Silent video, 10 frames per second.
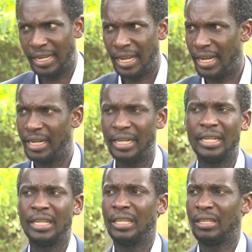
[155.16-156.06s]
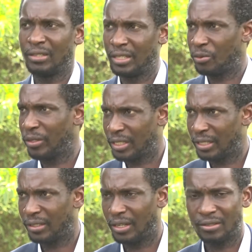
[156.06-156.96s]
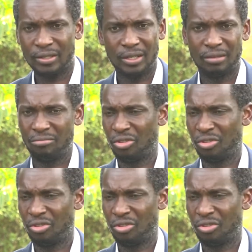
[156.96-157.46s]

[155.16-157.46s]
And start with 10,000,